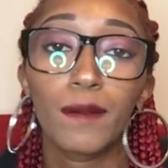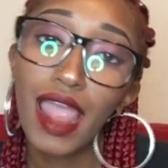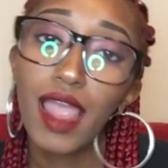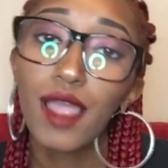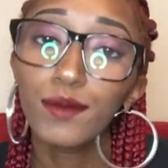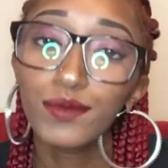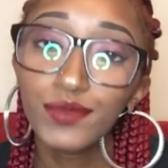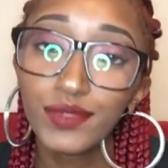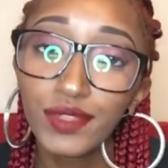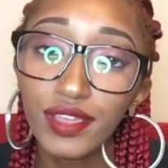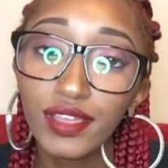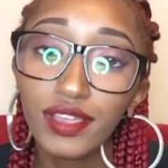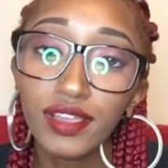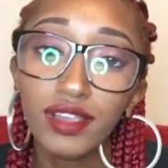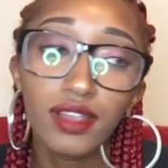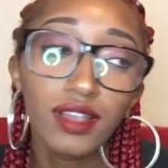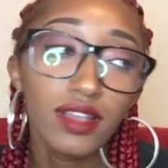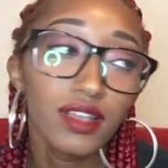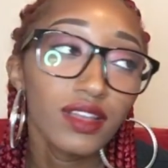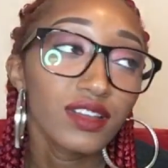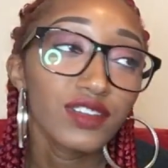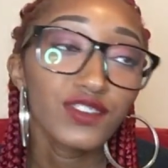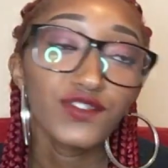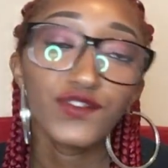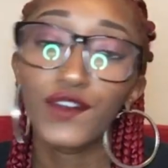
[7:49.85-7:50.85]
After
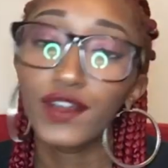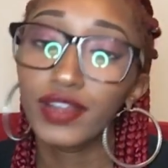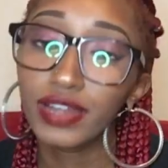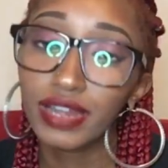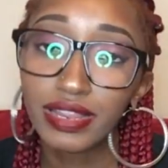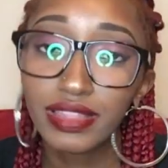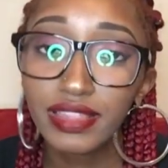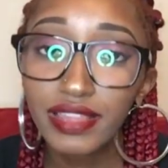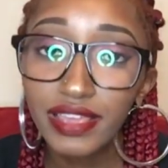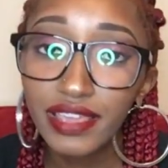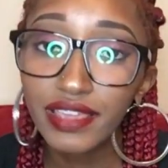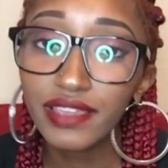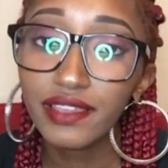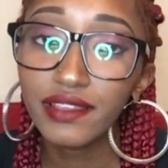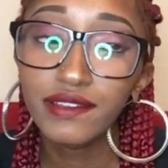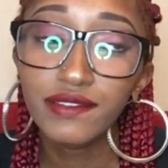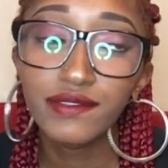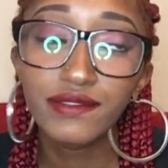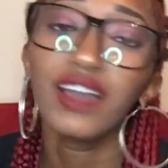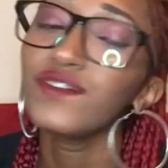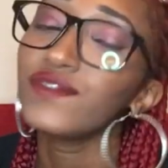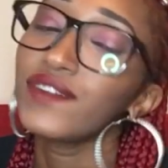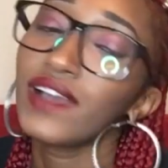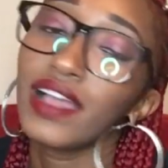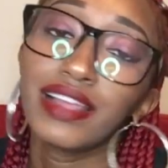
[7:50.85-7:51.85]
Freddie leaves,
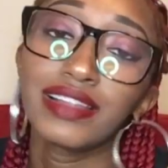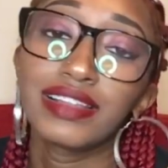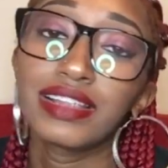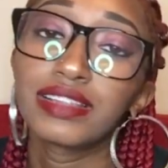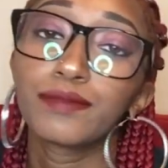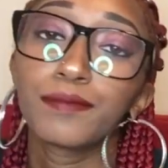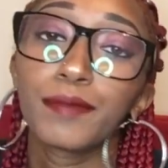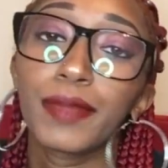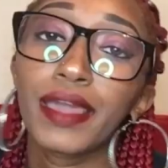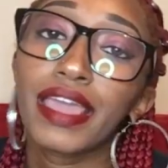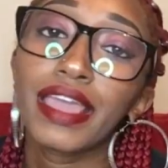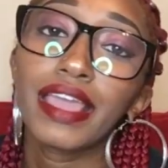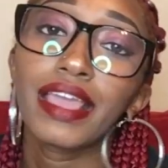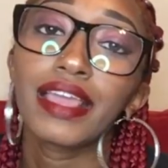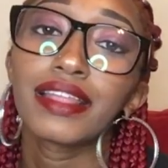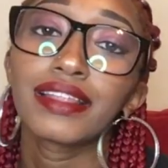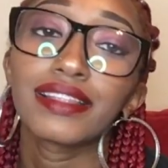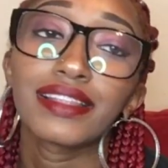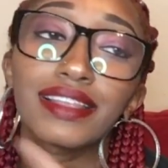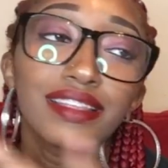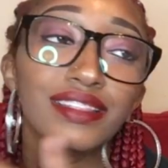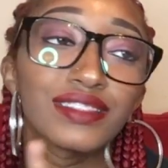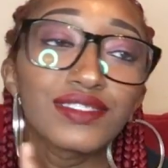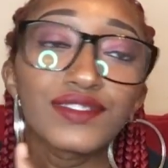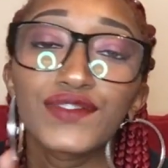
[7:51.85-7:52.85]
I find his bed
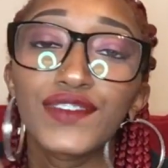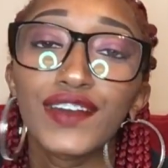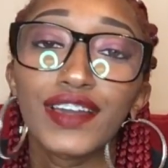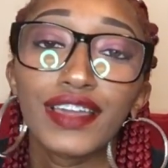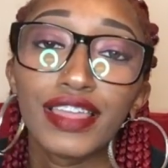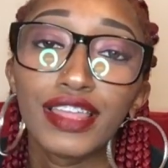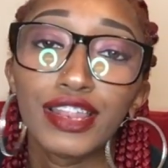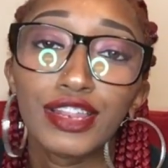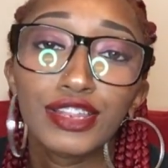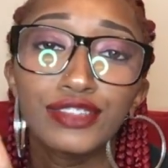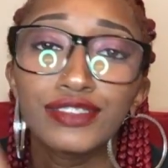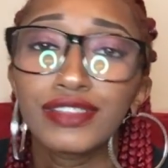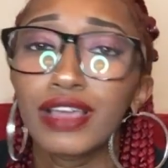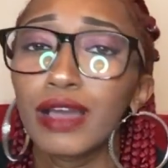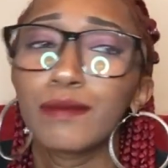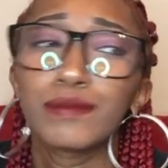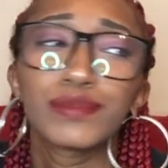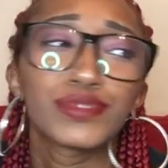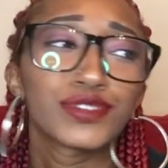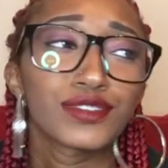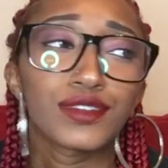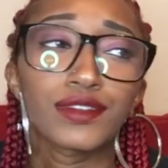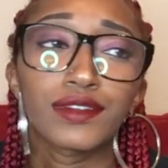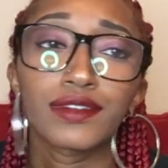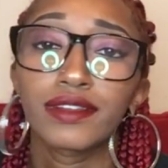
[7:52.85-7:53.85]
in the fucking
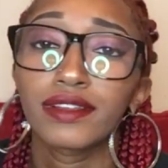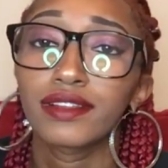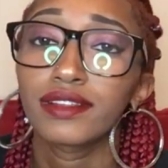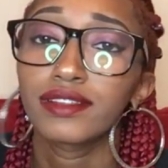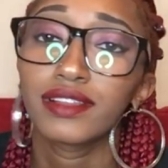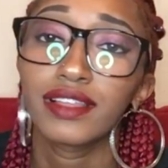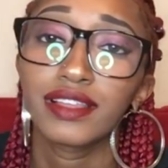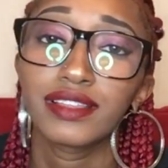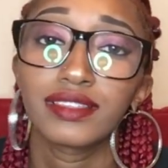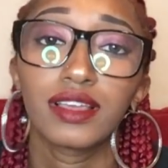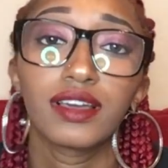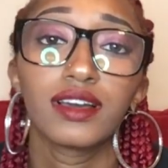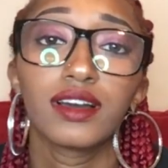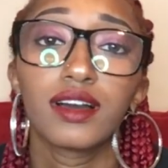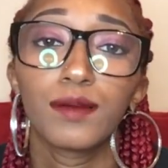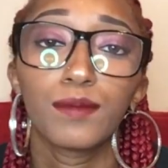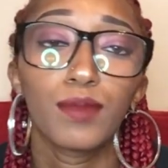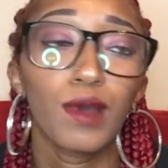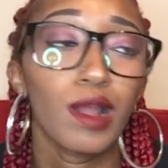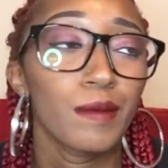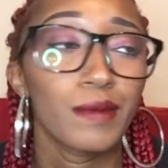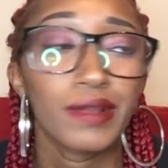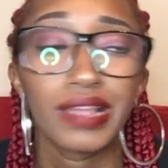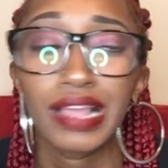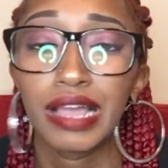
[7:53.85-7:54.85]
dumpster in the
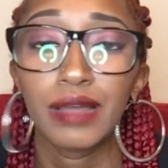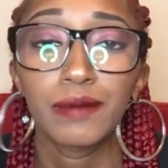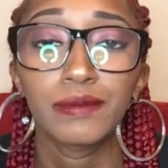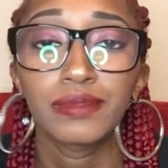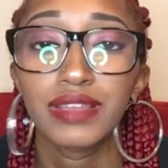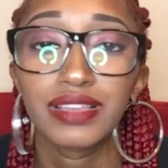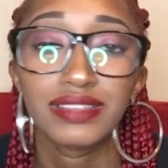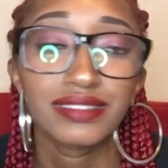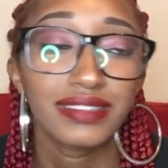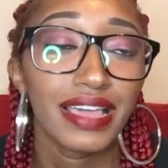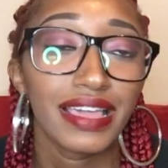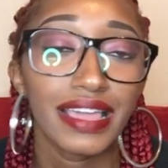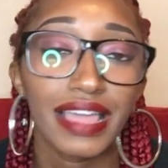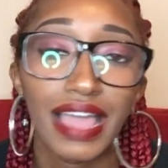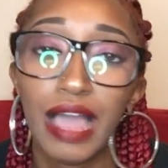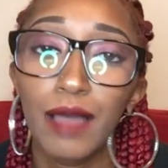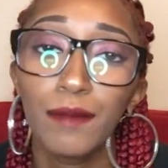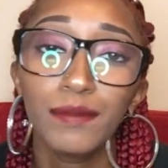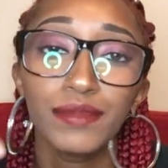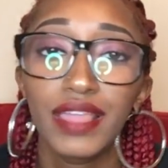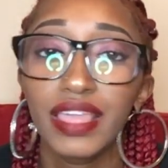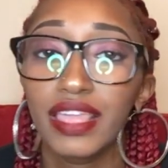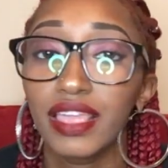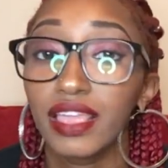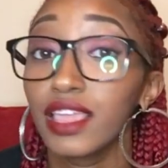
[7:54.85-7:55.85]
apartment complex. Like,
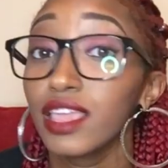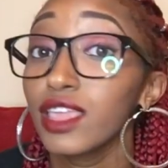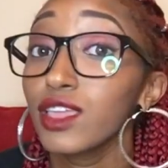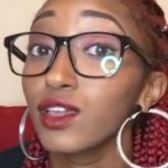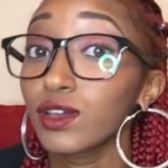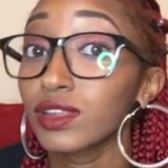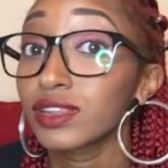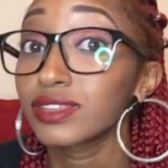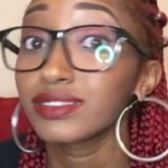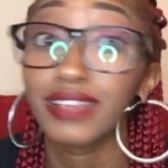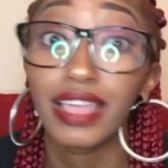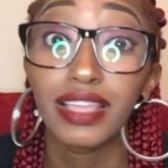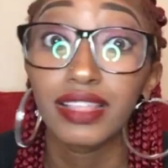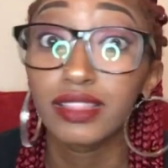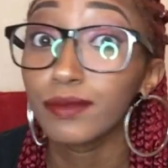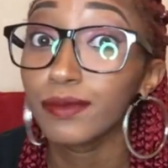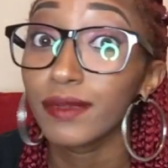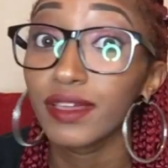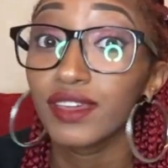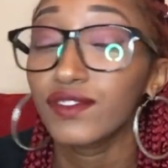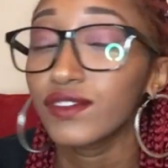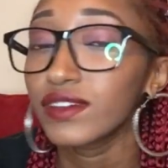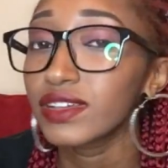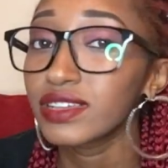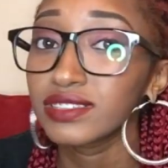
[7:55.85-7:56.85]
I'm thinking he gonna take the
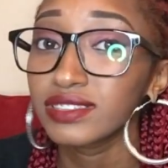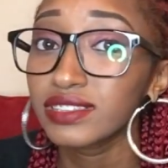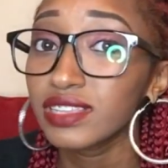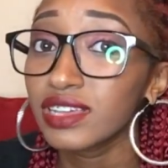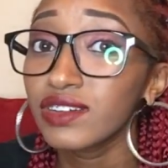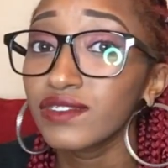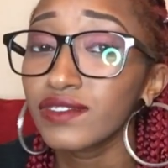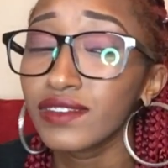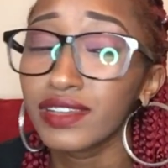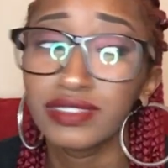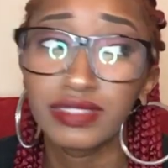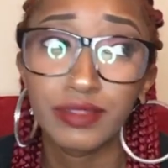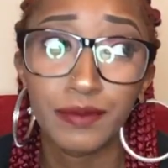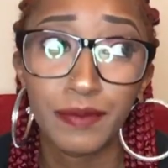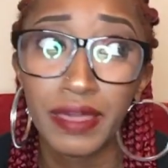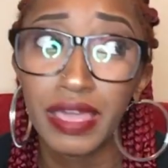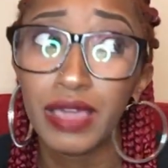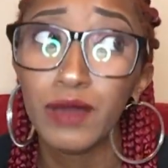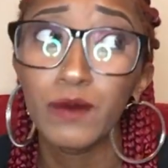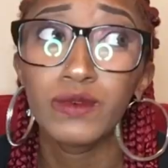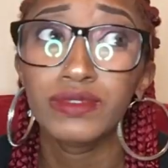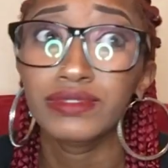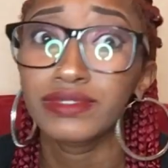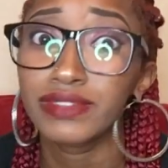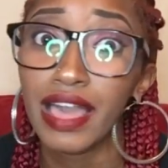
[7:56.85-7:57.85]
bed for himself because the
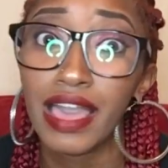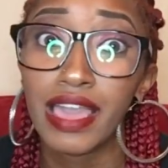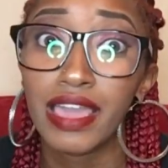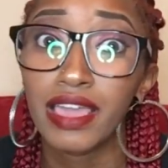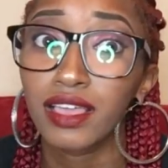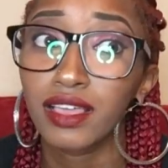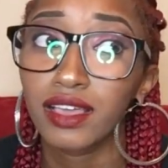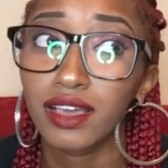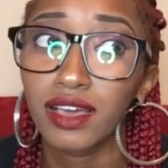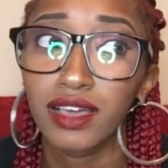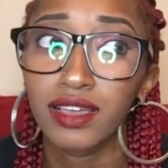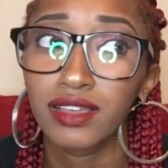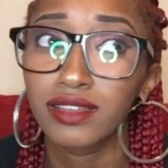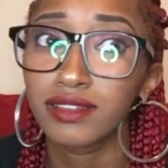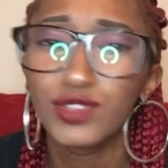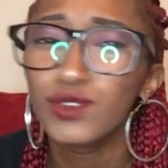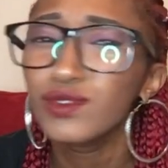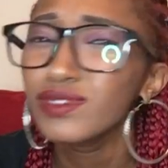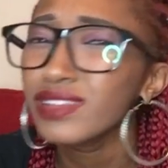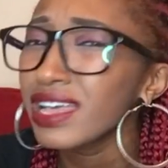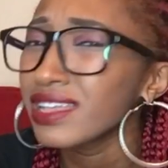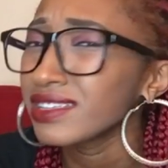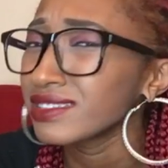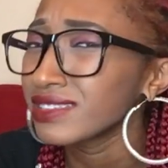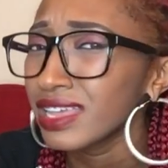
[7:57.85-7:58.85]
bed was like a
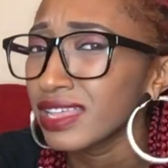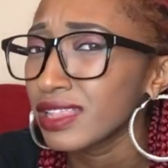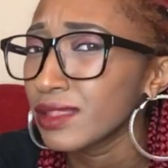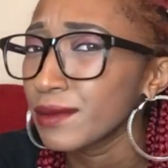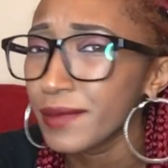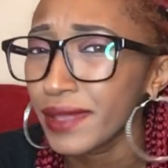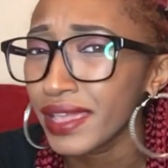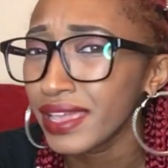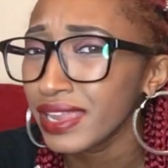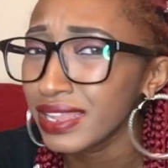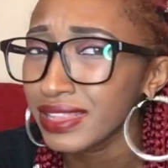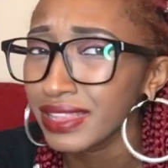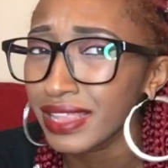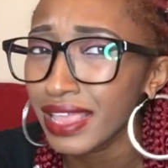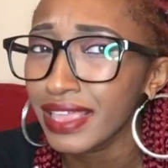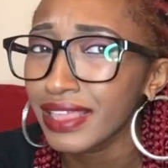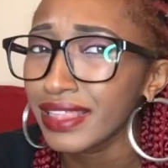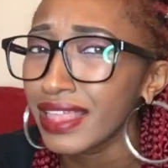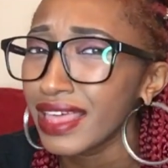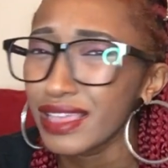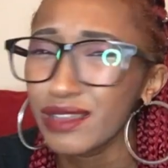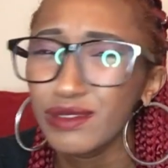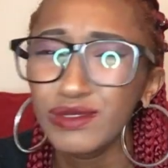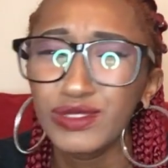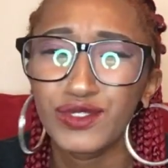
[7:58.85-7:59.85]
$2,000 bed, I think.
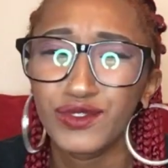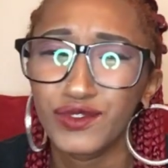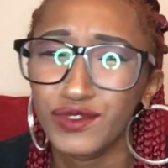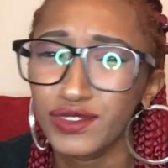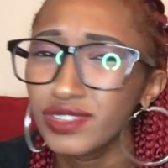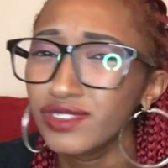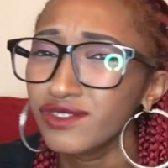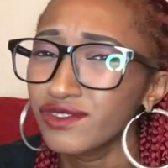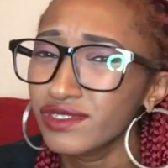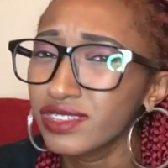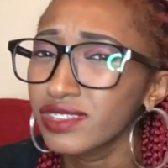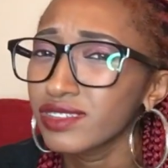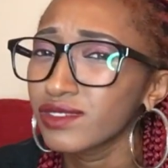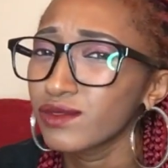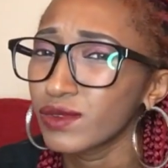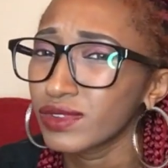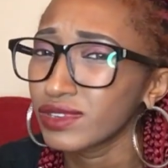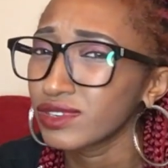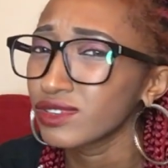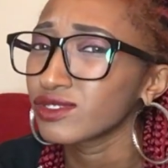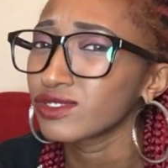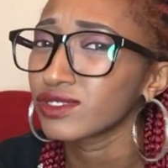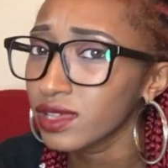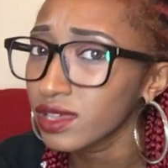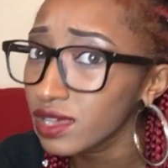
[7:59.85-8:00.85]
Like, it was a really, really one
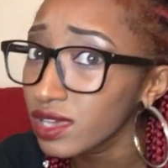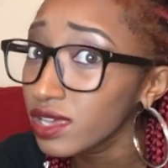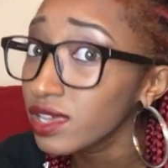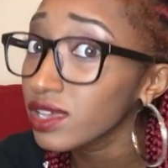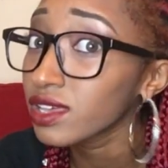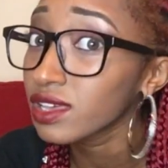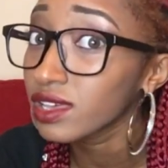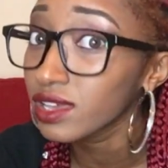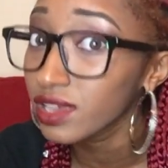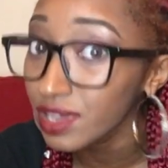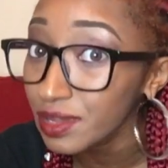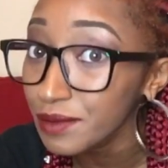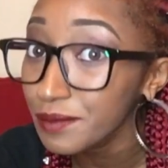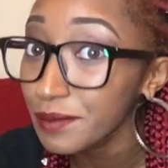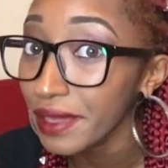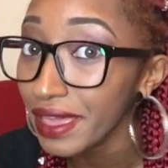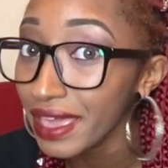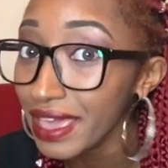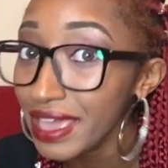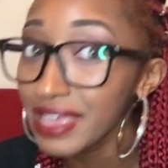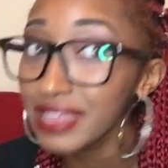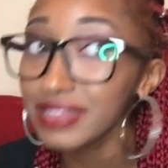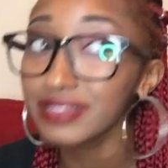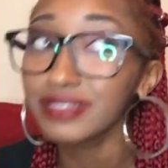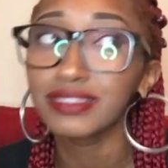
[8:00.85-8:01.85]
of those good
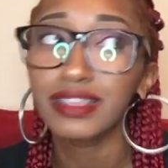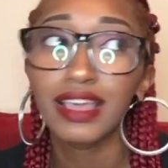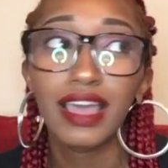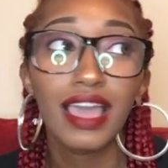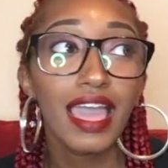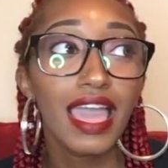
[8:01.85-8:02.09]
beds.